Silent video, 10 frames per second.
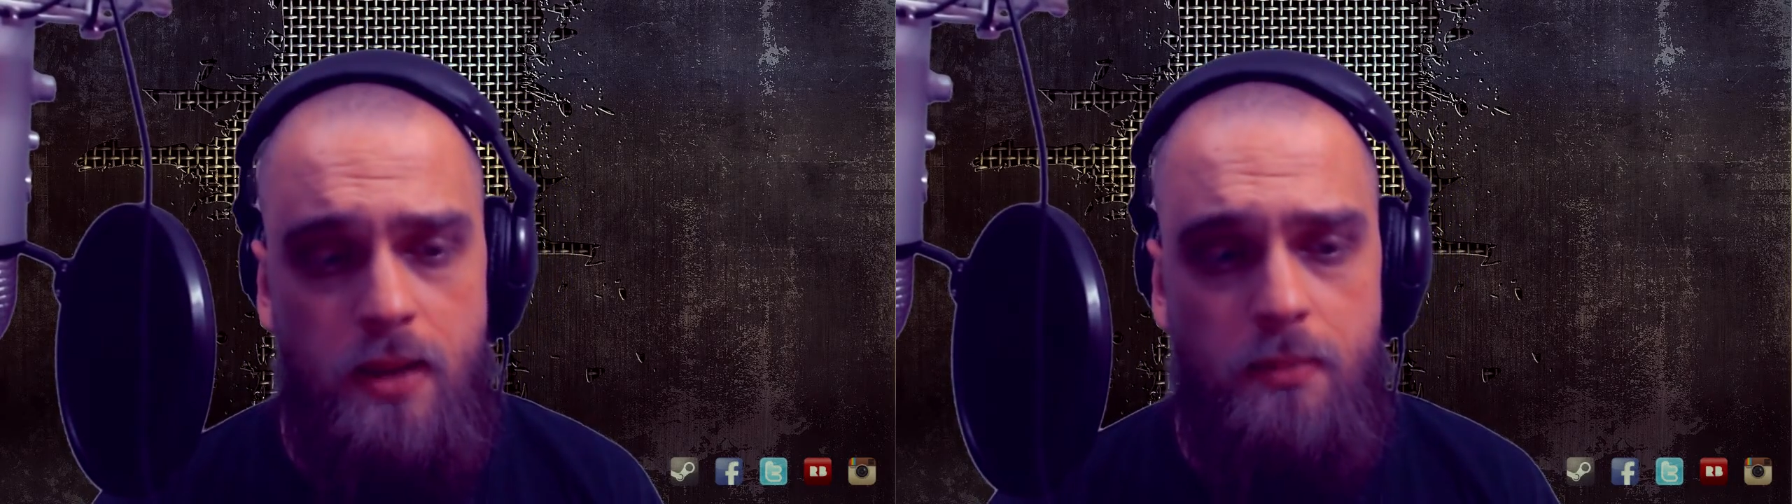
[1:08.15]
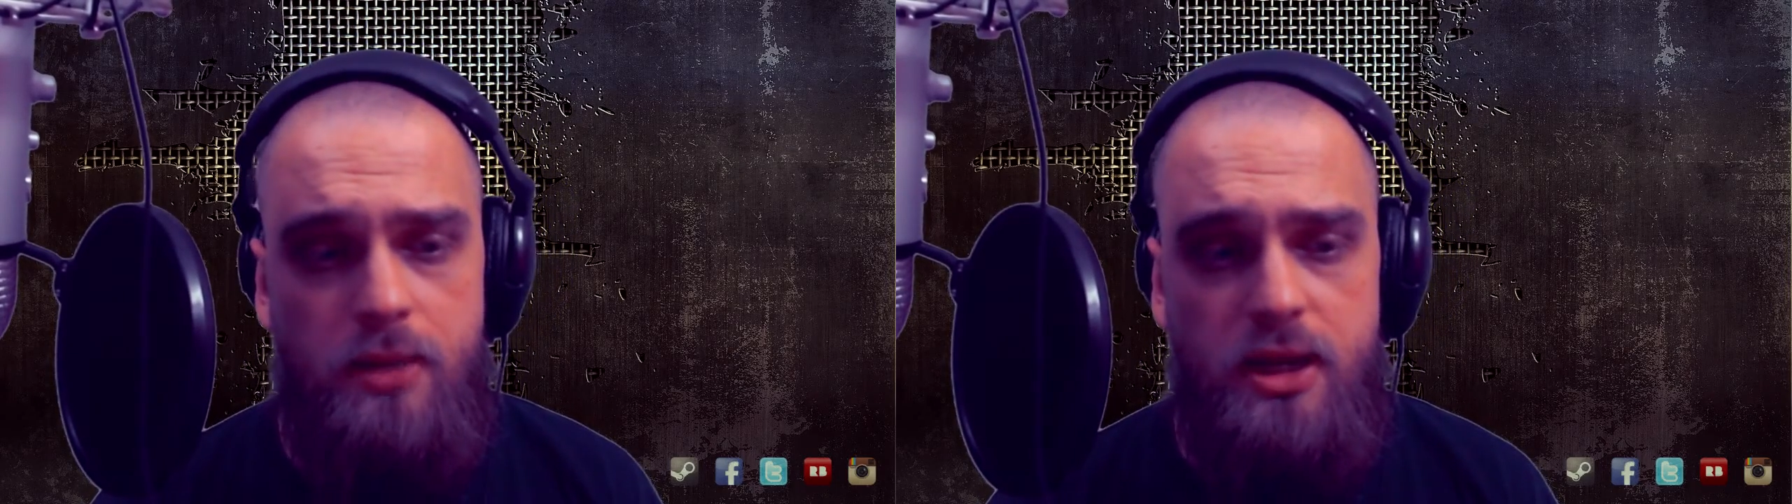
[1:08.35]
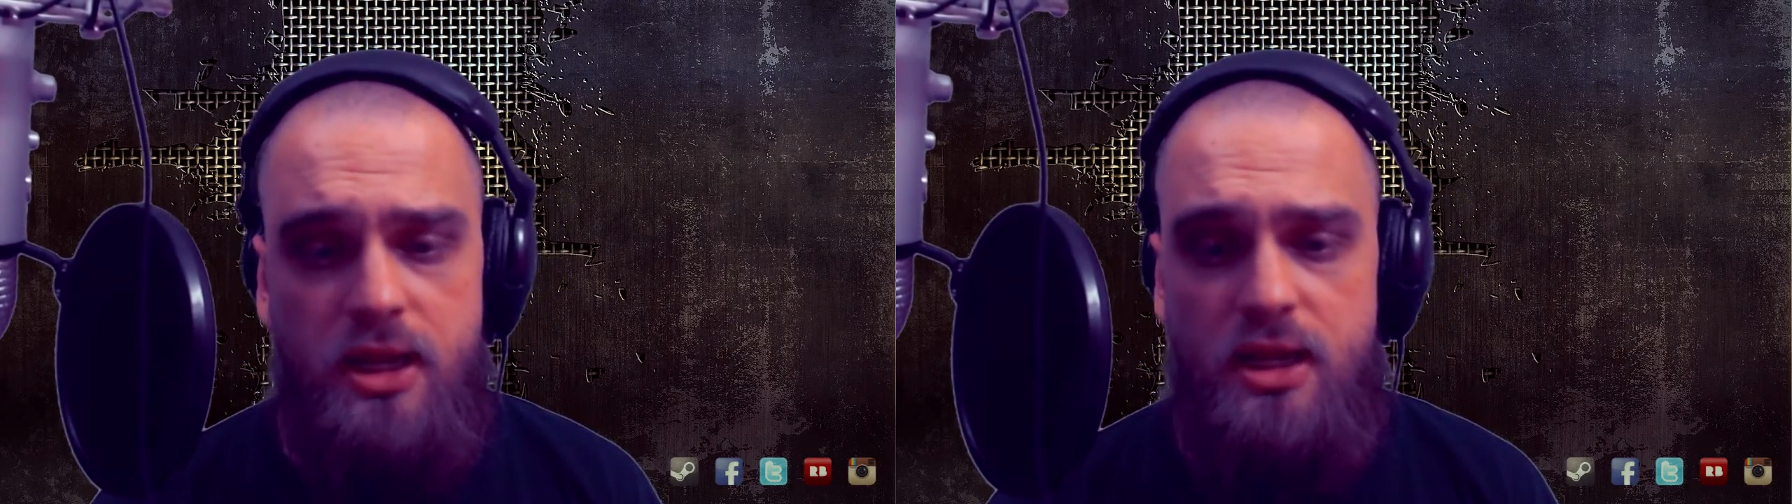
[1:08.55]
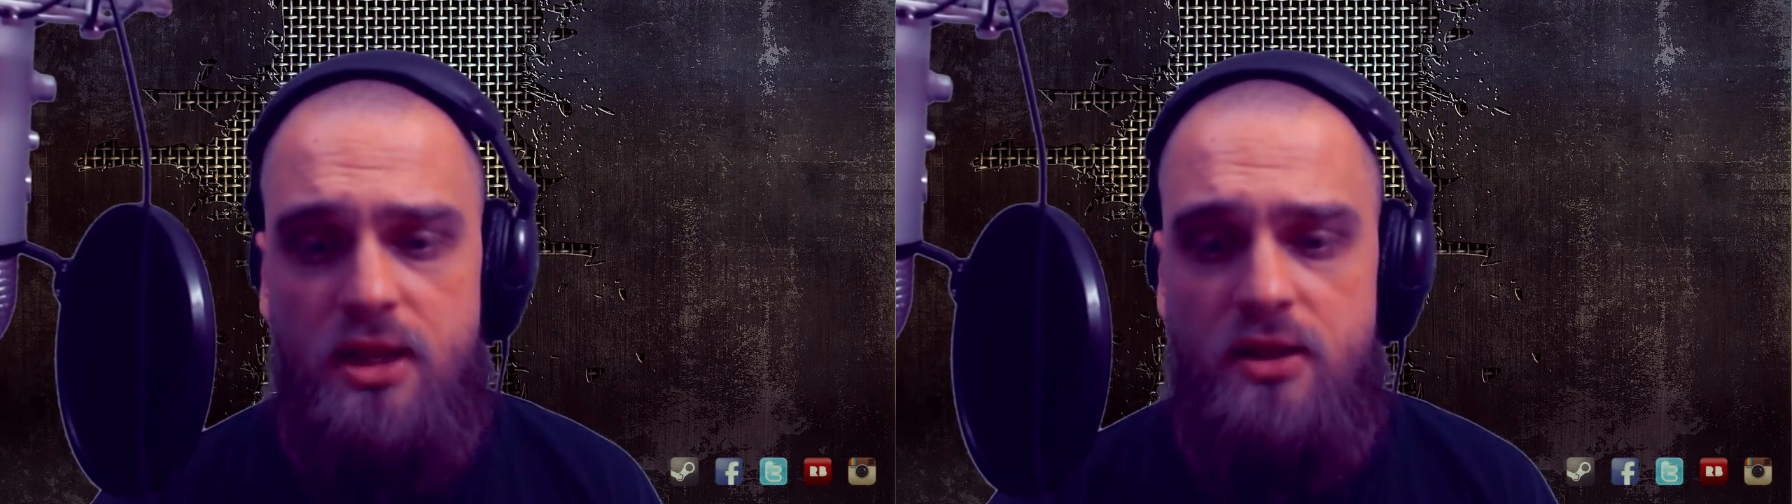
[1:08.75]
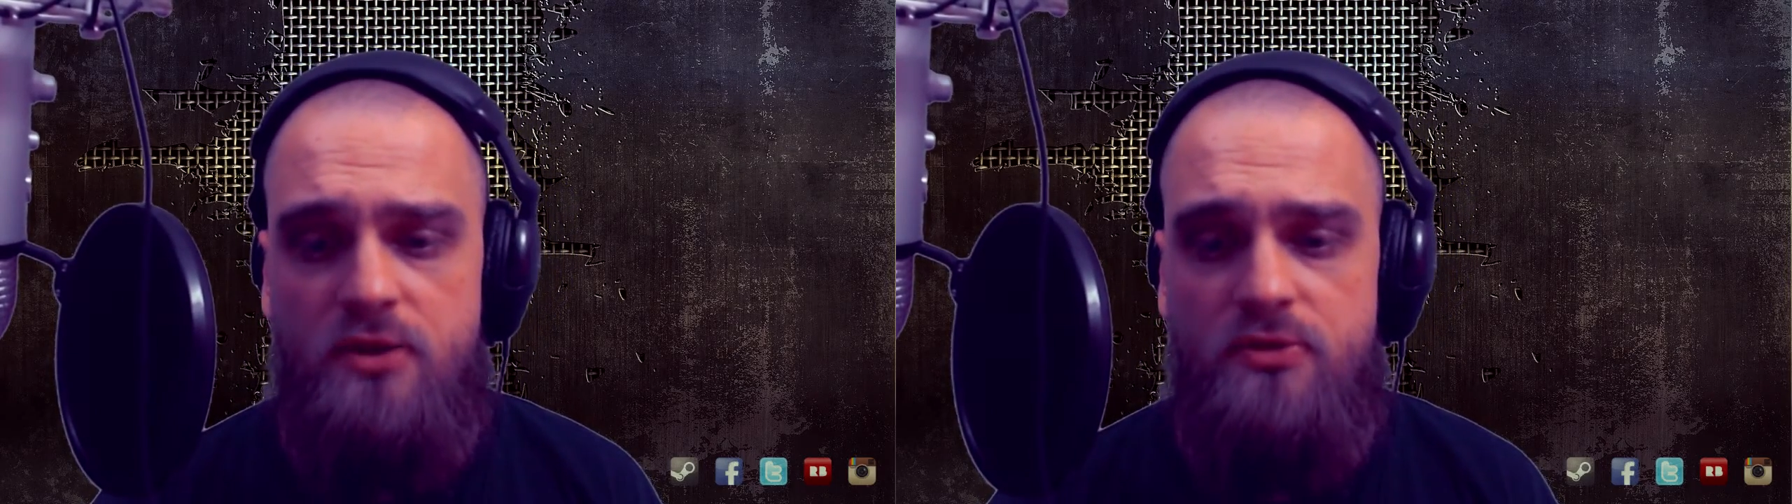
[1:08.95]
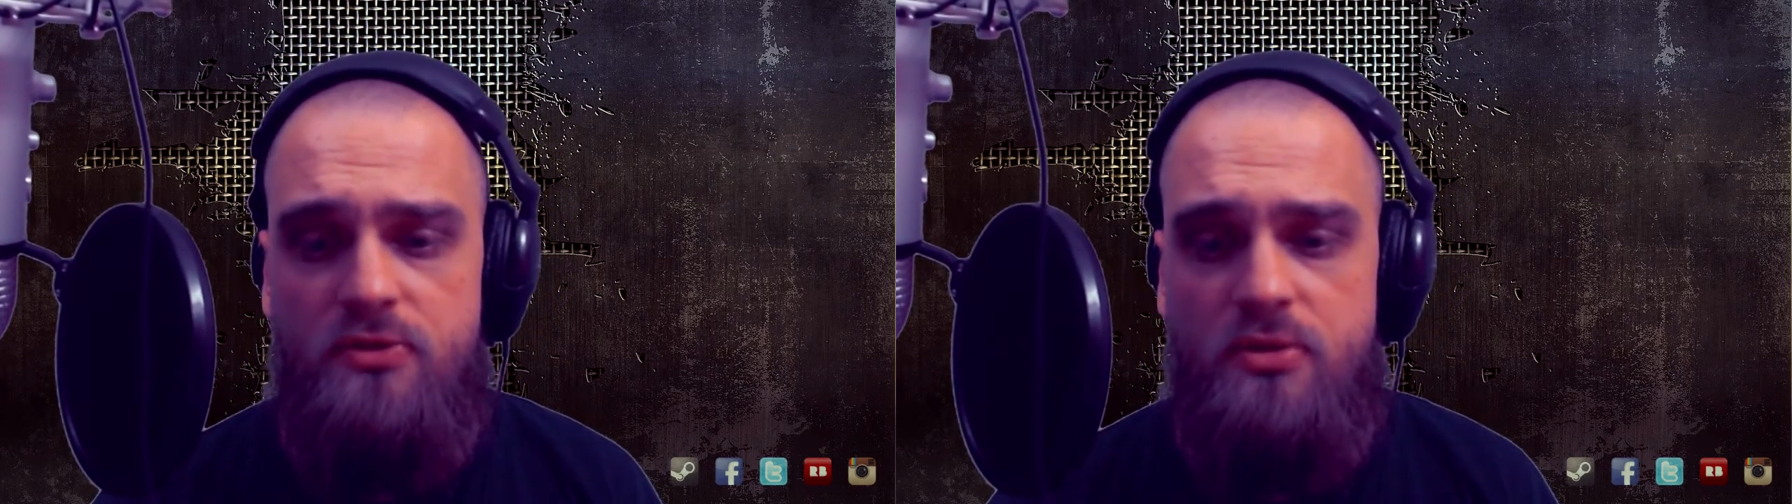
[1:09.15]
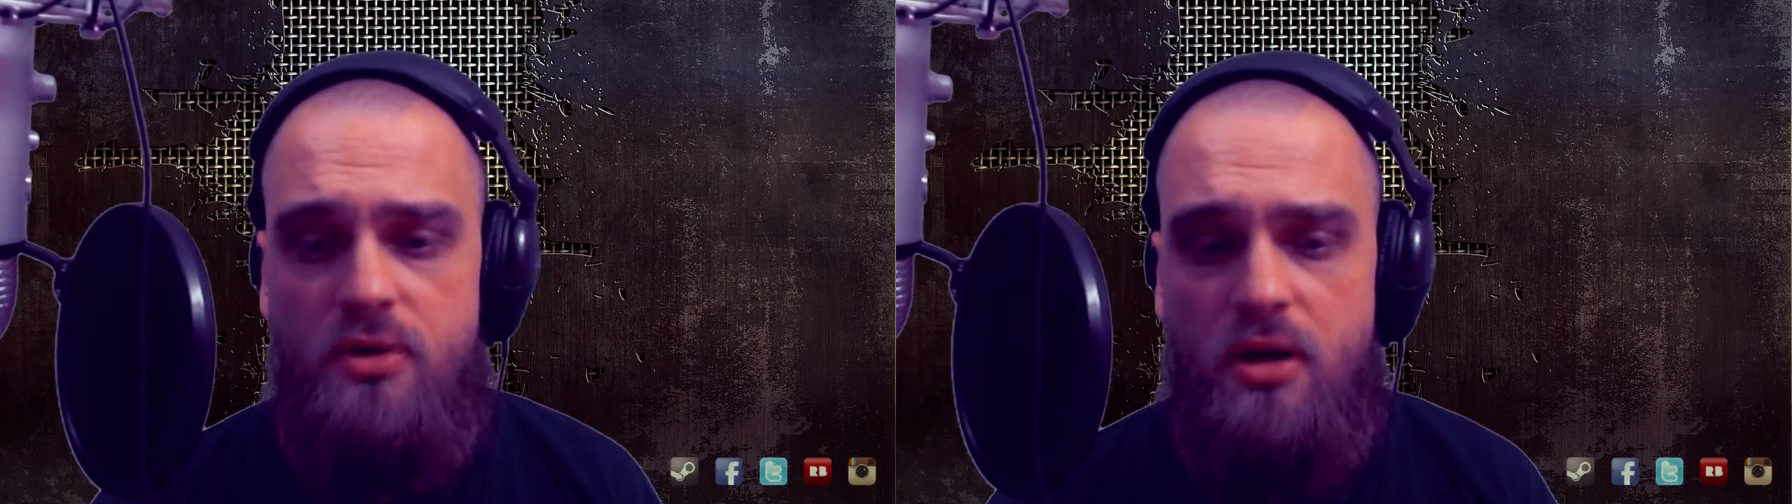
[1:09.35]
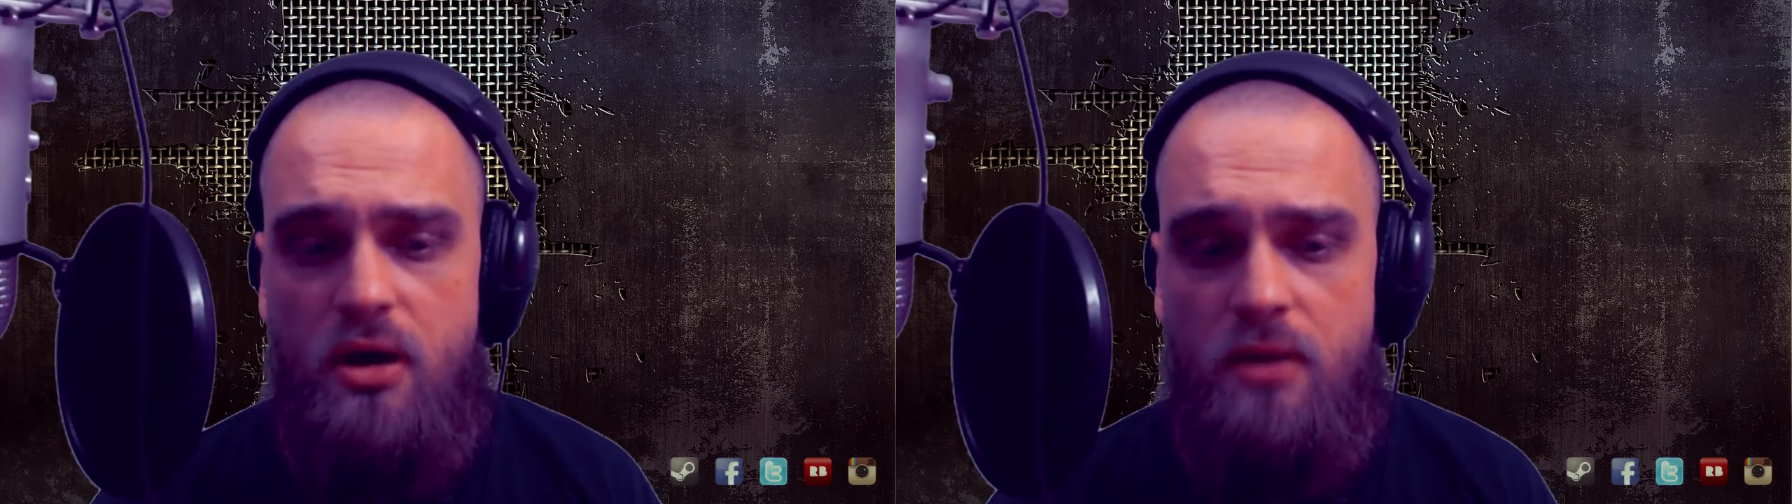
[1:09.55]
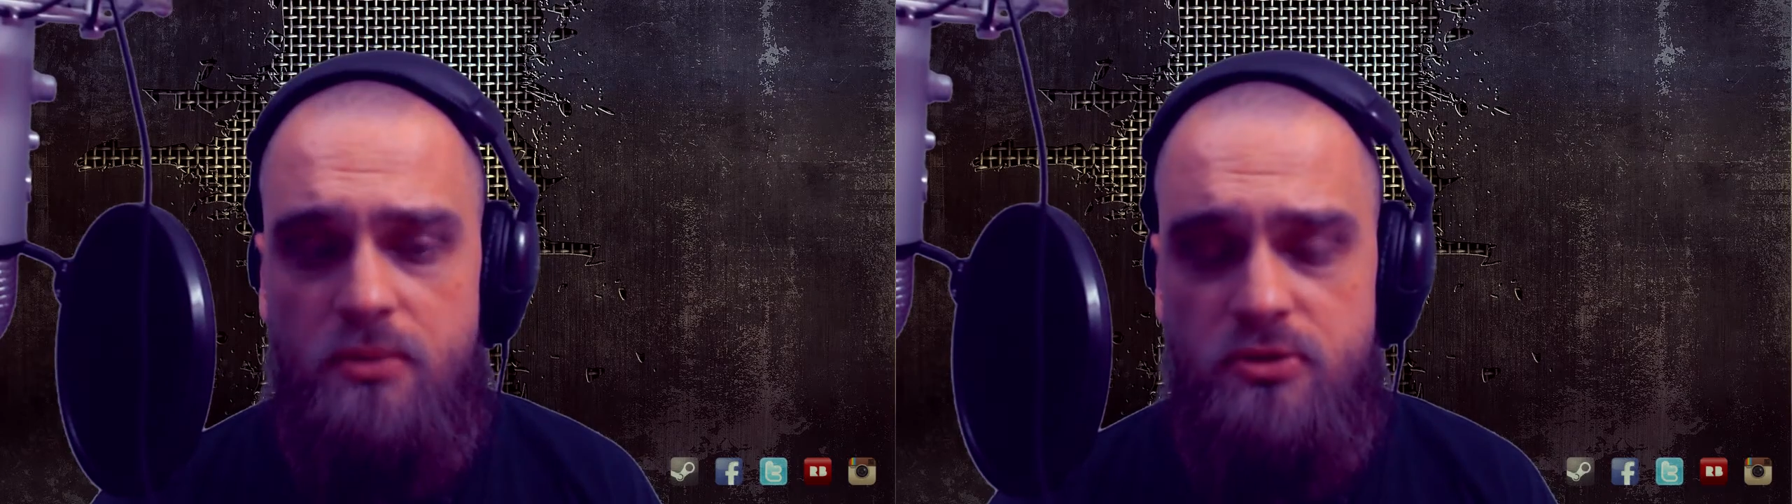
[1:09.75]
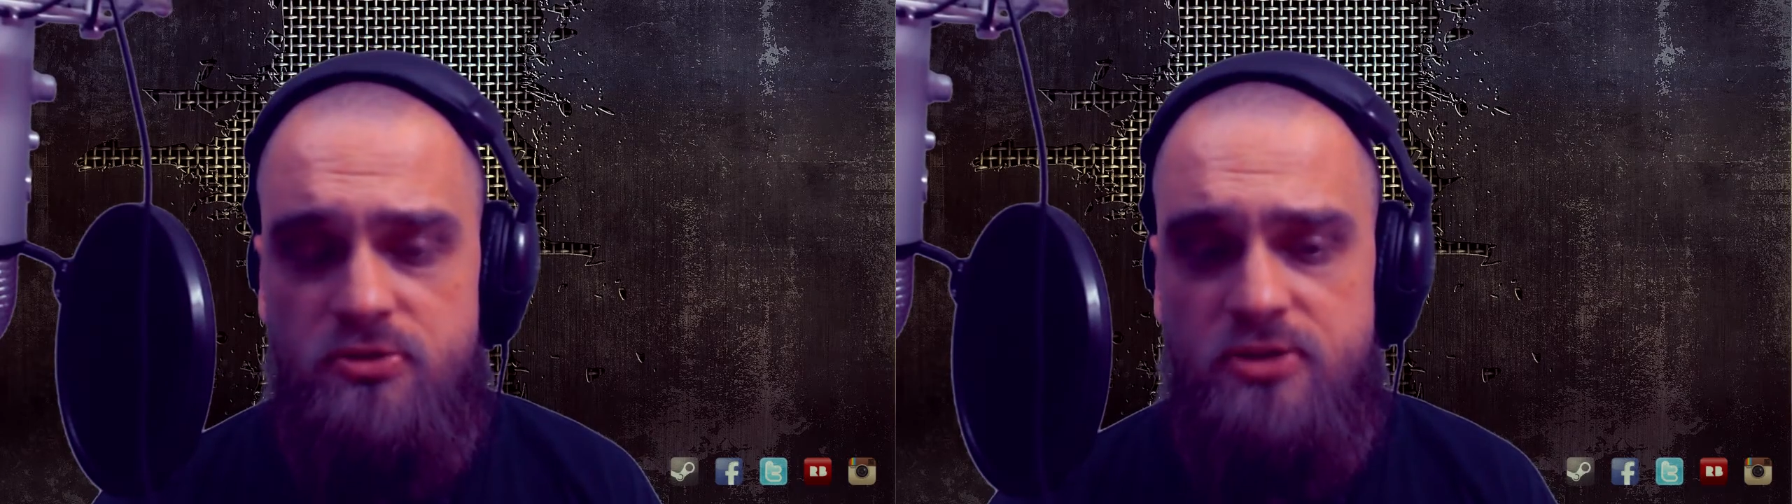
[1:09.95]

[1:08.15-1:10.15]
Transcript: but it is Mystery